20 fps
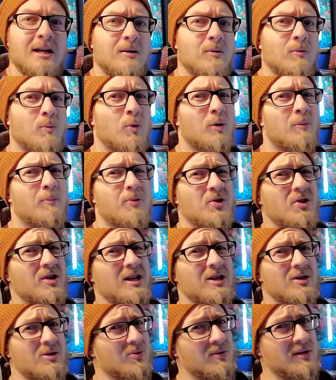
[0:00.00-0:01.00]
We're pretty
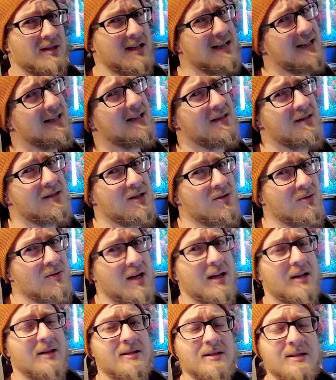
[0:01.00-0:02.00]
unique in the
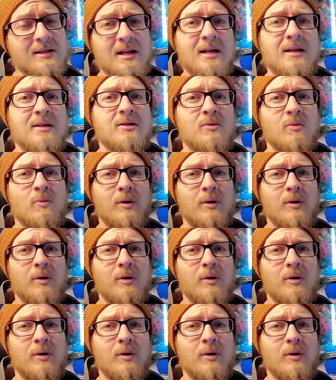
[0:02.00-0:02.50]
United States,